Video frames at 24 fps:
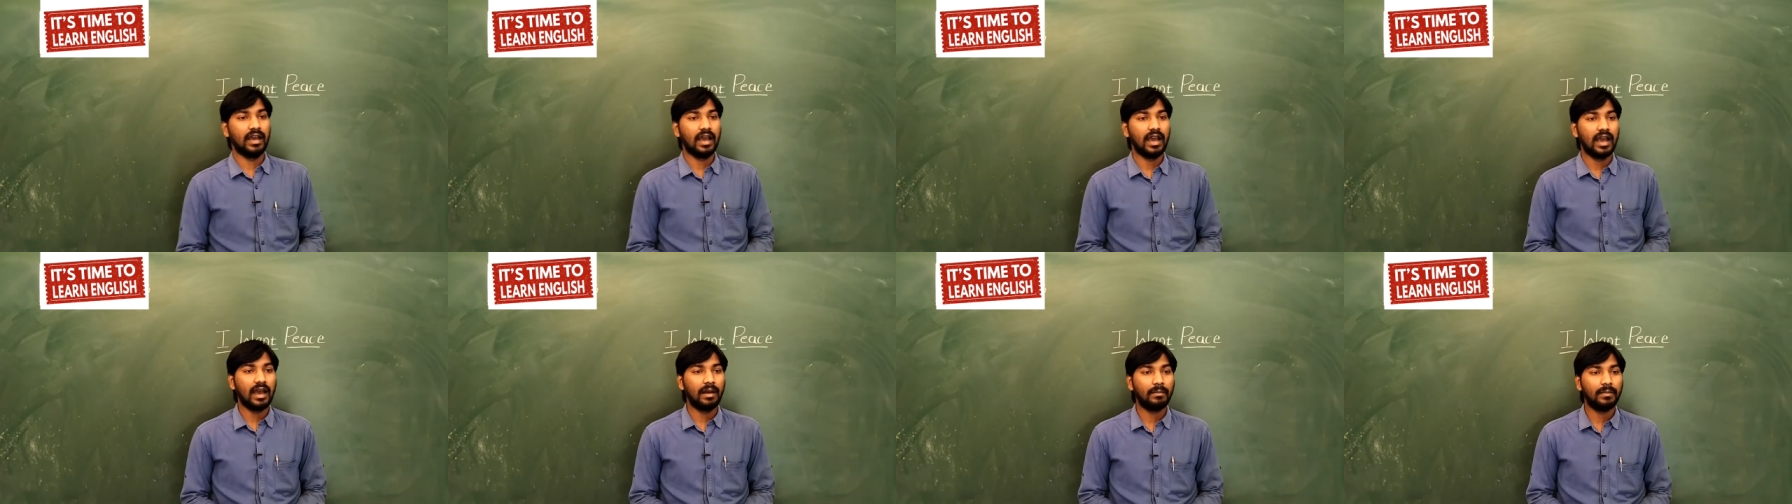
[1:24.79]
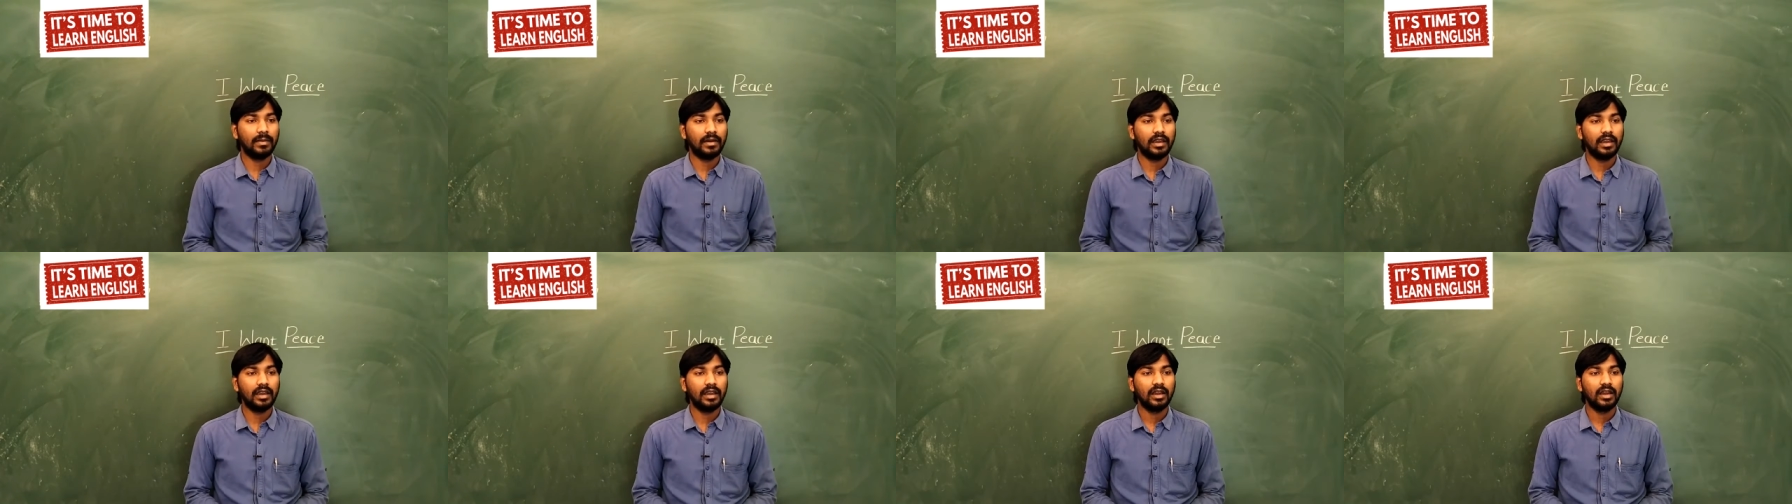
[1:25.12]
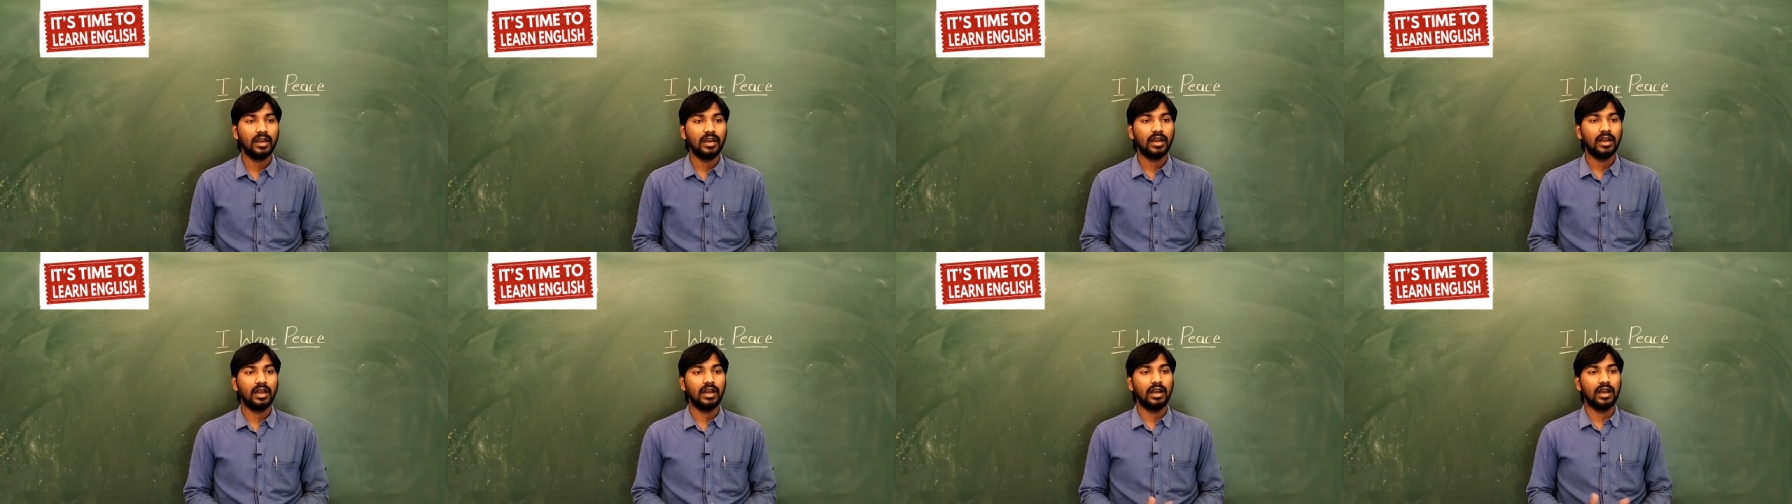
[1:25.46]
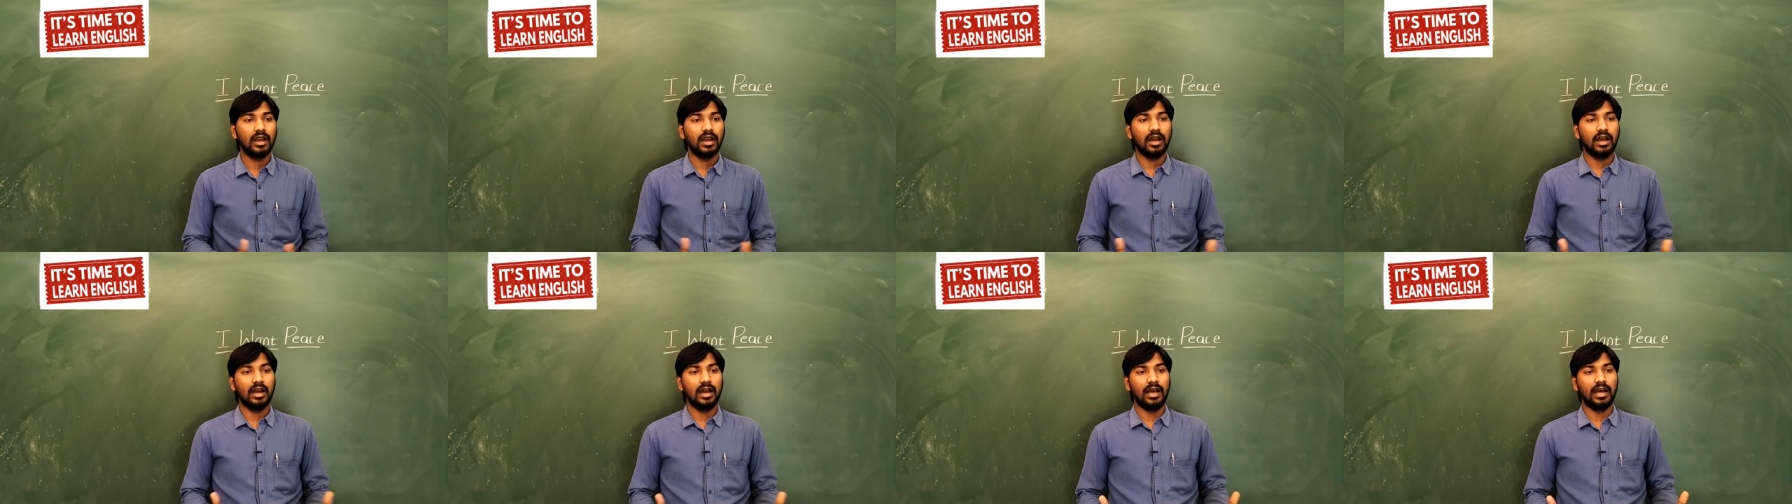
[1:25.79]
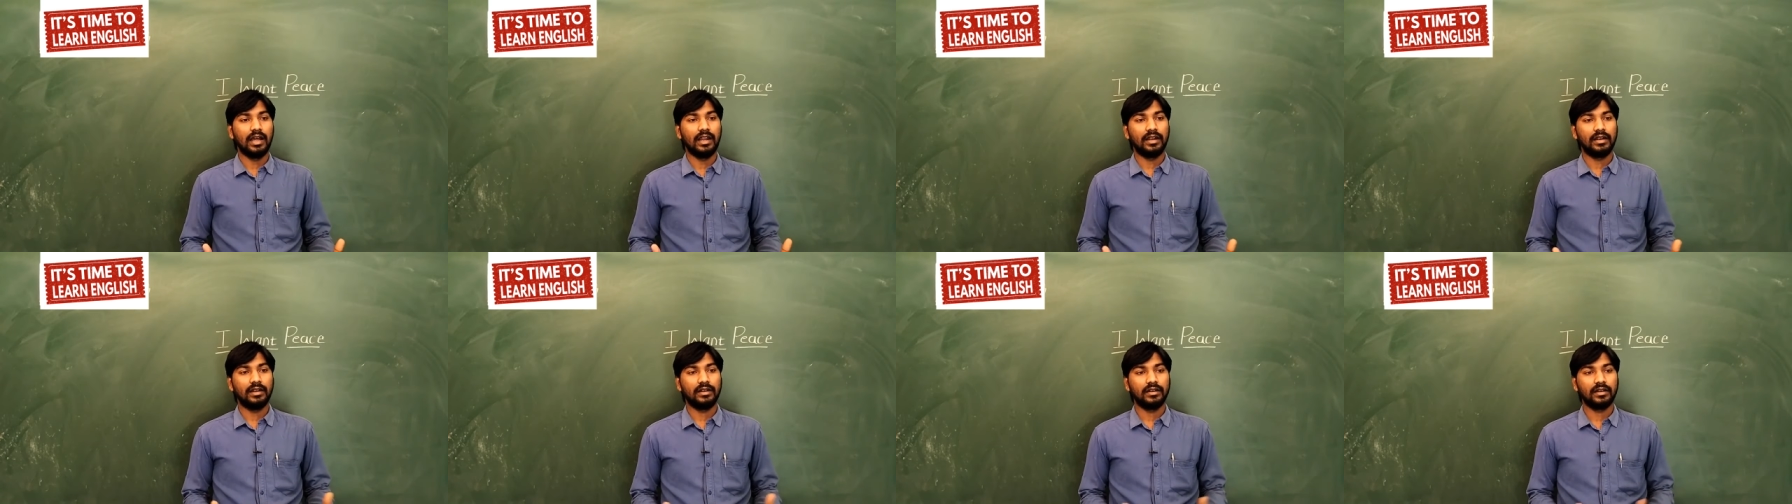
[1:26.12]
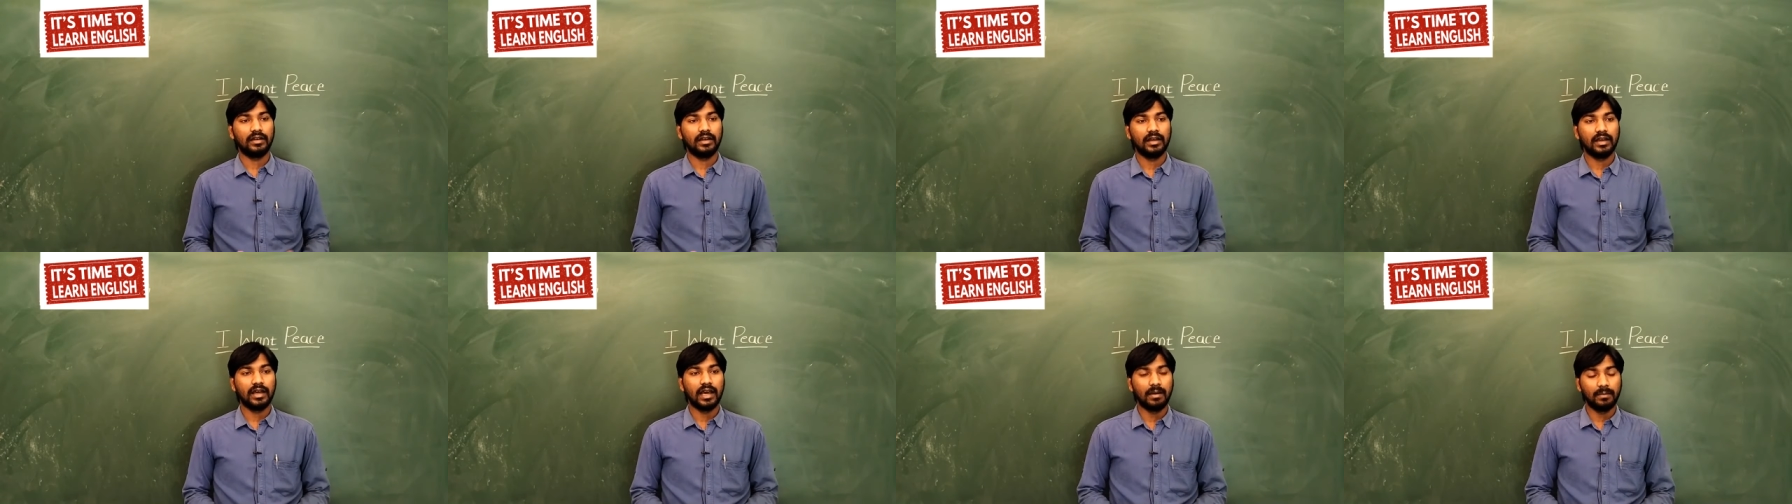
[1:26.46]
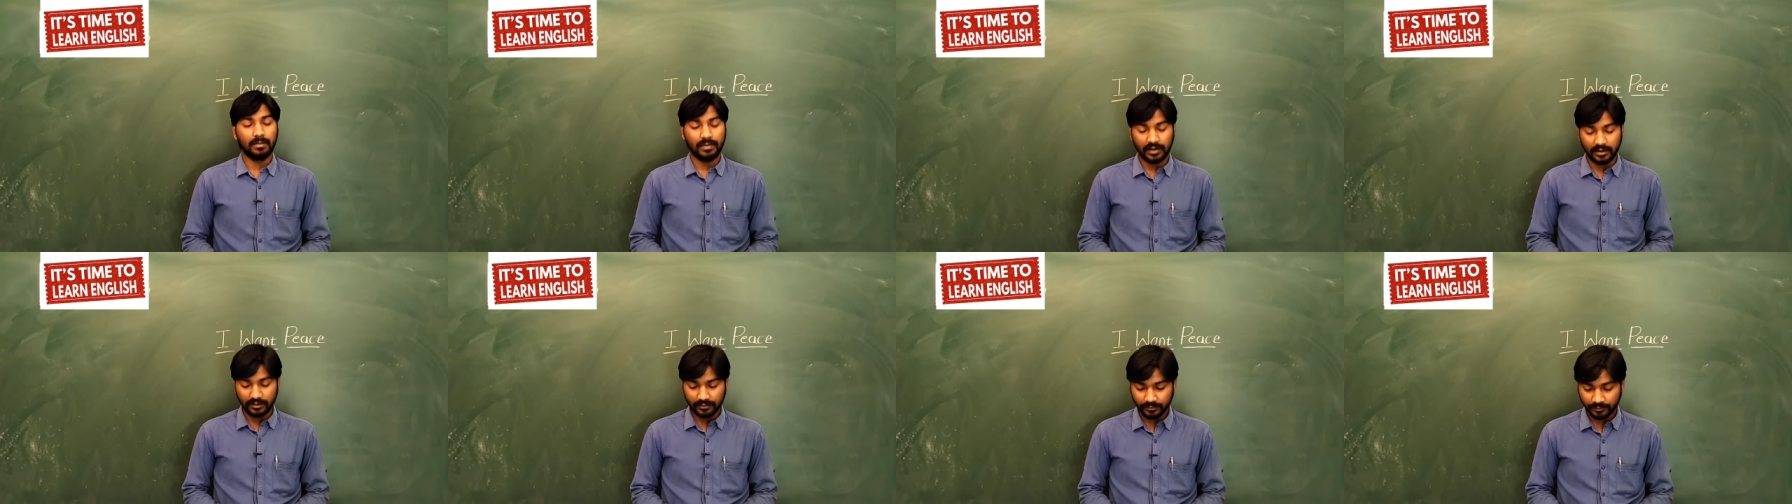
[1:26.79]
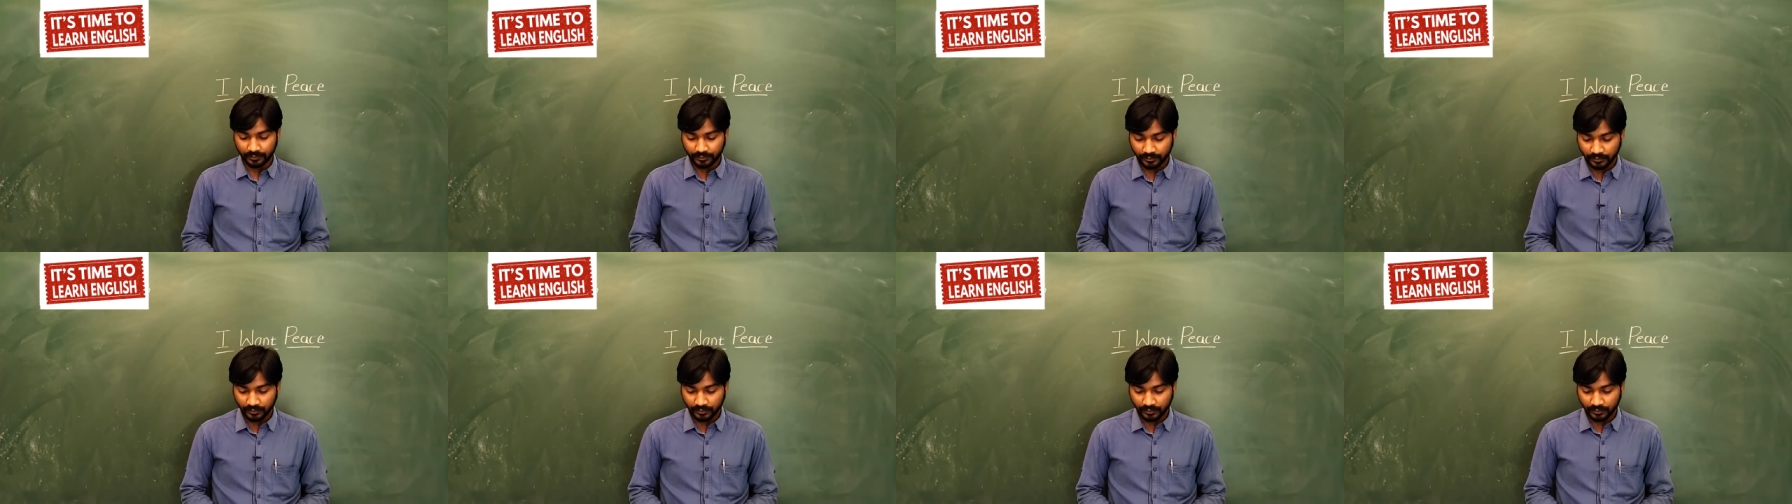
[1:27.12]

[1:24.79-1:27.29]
Happy, unhappy.